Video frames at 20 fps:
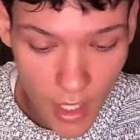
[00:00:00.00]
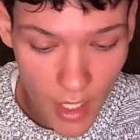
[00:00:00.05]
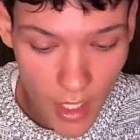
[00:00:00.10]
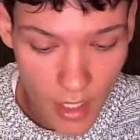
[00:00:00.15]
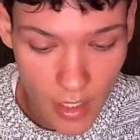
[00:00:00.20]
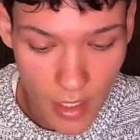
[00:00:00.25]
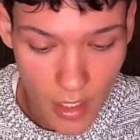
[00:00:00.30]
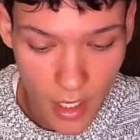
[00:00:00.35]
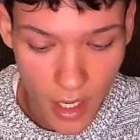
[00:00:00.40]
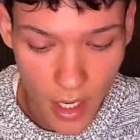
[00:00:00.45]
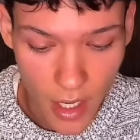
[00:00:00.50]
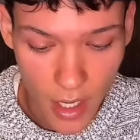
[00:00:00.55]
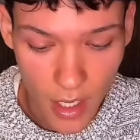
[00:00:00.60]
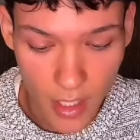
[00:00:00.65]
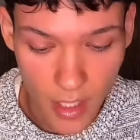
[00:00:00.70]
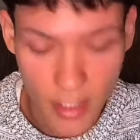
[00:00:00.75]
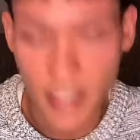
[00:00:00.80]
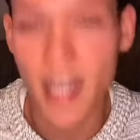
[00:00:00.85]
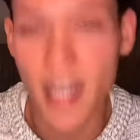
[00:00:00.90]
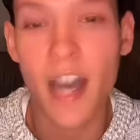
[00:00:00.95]
And
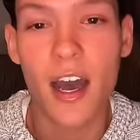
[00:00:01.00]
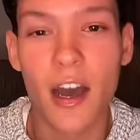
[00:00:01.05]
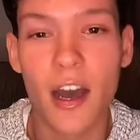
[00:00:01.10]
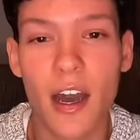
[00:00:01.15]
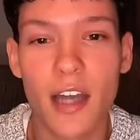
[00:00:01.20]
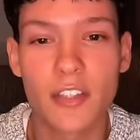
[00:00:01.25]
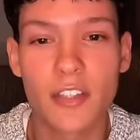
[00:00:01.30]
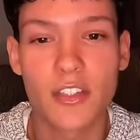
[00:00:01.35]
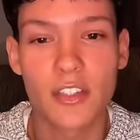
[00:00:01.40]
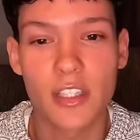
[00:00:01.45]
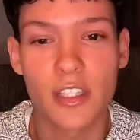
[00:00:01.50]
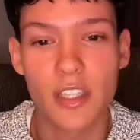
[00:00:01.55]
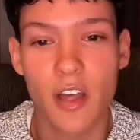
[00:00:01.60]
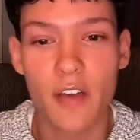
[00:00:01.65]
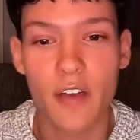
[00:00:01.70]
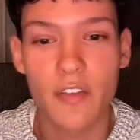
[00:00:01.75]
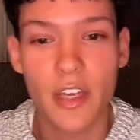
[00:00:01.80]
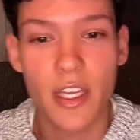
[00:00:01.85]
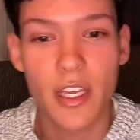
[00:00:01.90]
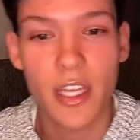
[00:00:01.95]
yeah, I
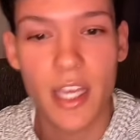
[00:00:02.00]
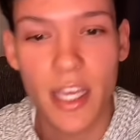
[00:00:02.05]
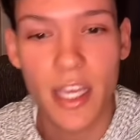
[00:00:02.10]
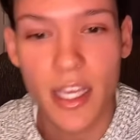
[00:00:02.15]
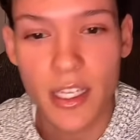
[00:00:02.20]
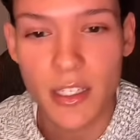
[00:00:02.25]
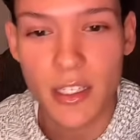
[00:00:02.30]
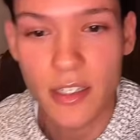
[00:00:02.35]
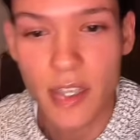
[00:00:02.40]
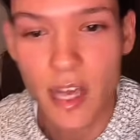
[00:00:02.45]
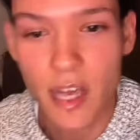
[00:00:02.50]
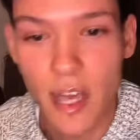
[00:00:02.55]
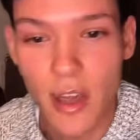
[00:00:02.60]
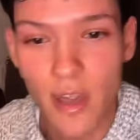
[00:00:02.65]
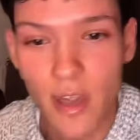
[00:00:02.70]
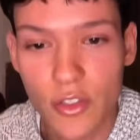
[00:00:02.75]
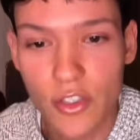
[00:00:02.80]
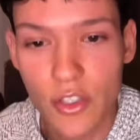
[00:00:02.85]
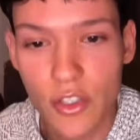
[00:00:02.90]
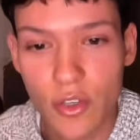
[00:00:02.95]
just love it. And
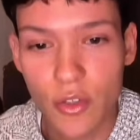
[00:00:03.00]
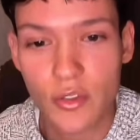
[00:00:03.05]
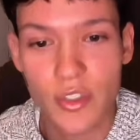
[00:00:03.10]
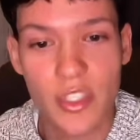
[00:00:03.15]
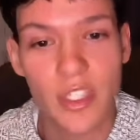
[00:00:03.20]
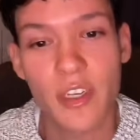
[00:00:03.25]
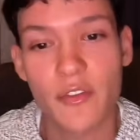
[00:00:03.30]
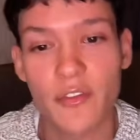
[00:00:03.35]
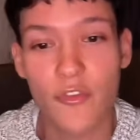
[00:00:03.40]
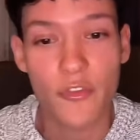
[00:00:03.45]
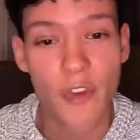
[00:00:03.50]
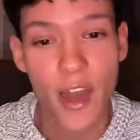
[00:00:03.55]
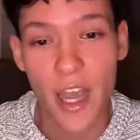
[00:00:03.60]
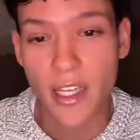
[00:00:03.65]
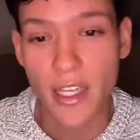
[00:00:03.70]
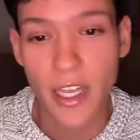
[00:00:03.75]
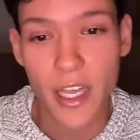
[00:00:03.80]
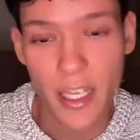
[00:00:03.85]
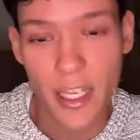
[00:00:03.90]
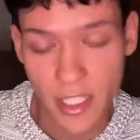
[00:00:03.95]
I also didn't
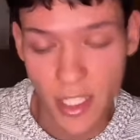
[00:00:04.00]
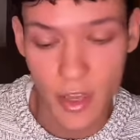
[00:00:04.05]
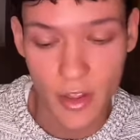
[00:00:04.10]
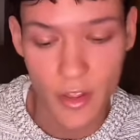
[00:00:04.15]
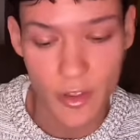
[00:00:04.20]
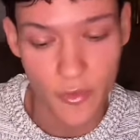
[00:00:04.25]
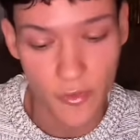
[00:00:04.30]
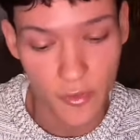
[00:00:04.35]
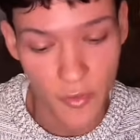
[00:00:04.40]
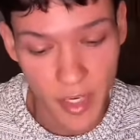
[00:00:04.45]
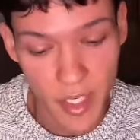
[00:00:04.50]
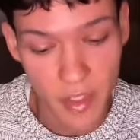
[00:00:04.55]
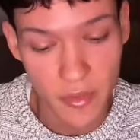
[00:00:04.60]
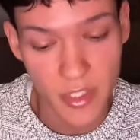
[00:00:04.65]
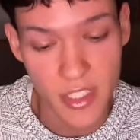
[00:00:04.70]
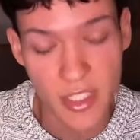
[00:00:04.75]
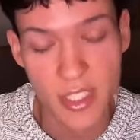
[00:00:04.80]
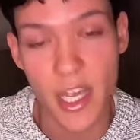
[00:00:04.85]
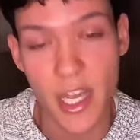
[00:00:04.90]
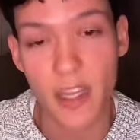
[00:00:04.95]
find any other
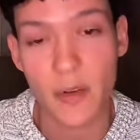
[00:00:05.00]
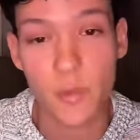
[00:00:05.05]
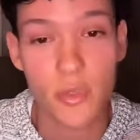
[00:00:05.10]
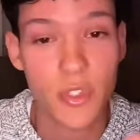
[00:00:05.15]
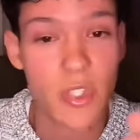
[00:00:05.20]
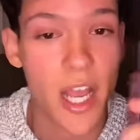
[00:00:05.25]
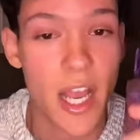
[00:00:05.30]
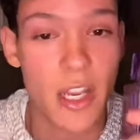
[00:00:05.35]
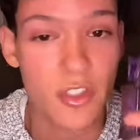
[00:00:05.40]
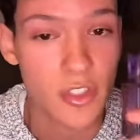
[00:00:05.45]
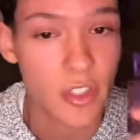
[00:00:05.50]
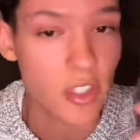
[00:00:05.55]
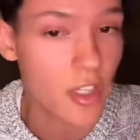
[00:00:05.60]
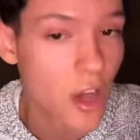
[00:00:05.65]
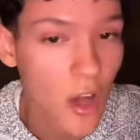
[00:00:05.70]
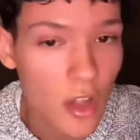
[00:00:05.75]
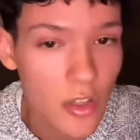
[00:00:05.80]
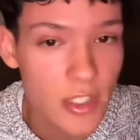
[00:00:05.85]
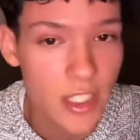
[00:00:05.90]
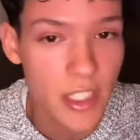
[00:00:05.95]
fragrance that was
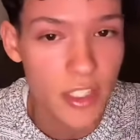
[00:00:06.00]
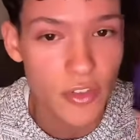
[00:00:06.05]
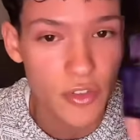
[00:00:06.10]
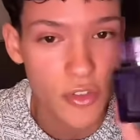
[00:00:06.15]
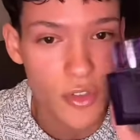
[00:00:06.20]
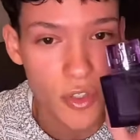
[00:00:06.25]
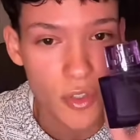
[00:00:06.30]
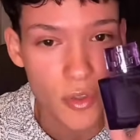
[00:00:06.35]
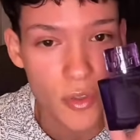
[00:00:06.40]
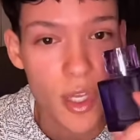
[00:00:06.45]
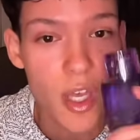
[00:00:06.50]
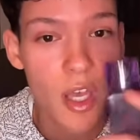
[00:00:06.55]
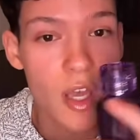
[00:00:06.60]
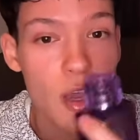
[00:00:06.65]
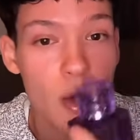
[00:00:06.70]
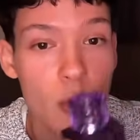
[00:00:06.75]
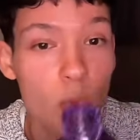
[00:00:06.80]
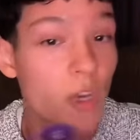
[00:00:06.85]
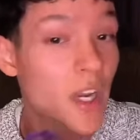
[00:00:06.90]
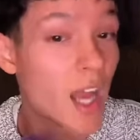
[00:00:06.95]
actually called Intro,
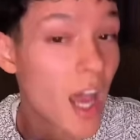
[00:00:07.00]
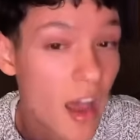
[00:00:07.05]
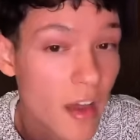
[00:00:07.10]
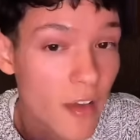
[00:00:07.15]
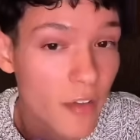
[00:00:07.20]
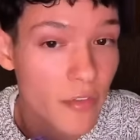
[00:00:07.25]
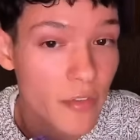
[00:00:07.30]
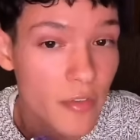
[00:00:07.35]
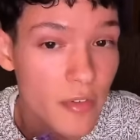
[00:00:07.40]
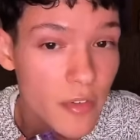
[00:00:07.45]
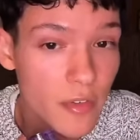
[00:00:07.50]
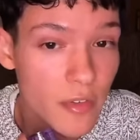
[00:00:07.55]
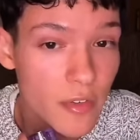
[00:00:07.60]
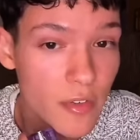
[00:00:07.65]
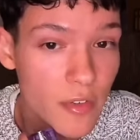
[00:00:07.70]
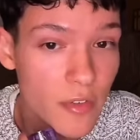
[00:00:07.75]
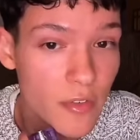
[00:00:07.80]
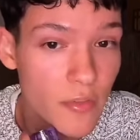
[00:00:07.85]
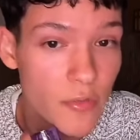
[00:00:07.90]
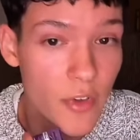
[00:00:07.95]
what I've
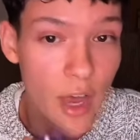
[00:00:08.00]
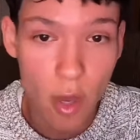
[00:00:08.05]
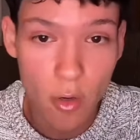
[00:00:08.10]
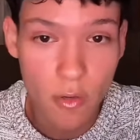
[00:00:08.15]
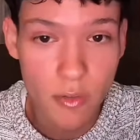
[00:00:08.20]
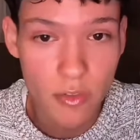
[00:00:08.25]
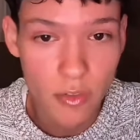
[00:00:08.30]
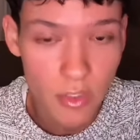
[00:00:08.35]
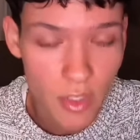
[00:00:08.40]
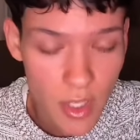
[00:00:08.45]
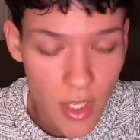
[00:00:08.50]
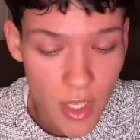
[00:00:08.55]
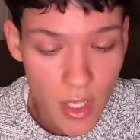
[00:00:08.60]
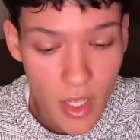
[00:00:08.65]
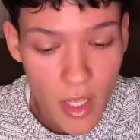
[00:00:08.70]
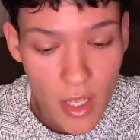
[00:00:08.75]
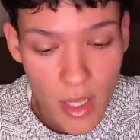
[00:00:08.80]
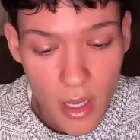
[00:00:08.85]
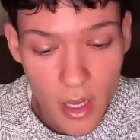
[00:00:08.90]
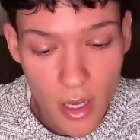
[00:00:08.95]
found
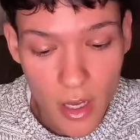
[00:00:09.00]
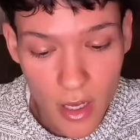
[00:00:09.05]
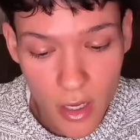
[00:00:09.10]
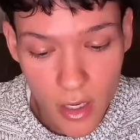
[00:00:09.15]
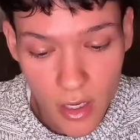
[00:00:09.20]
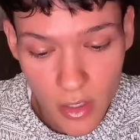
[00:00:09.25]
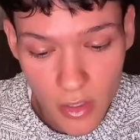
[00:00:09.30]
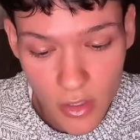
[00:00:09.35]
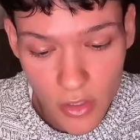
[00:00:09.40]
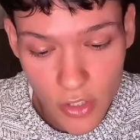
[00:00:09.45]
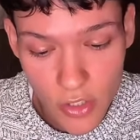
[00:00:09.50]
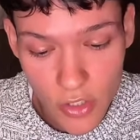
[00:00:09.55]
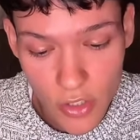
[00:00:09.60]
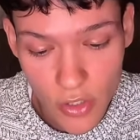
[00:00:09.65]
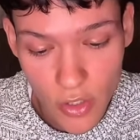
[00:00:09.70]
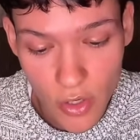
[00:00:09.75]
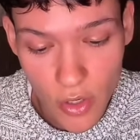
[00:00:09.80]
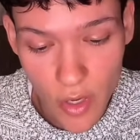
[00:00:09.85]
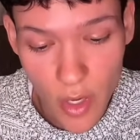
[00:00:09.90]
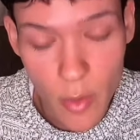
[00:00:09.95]
and
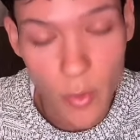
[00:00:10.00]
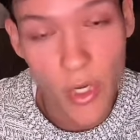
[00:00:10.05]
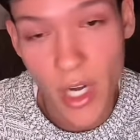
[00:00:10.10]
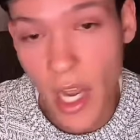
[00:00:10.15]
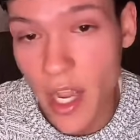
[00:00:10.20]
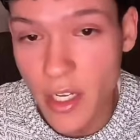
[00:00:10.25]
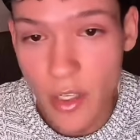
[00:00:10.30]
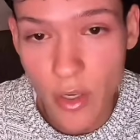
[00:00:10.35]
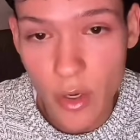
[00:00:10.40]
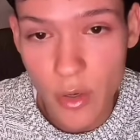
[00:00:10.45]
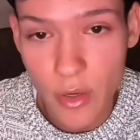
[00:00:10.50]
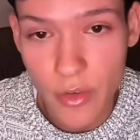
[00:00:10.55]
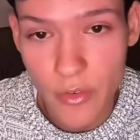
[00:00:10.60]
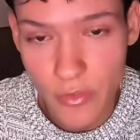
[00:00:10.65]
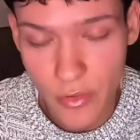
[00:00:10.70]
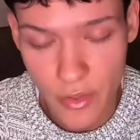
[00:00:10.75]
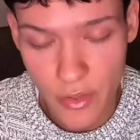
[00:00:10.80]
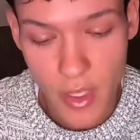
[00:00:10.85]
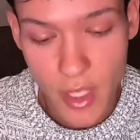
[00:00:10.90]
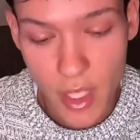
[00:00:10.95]
what I know
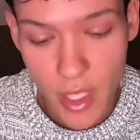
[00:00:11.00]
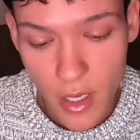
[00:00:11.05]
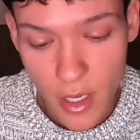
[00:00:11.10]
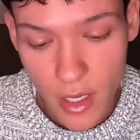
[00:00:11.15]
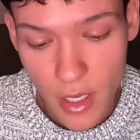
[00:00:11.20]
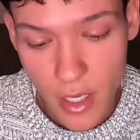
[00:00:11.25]
of.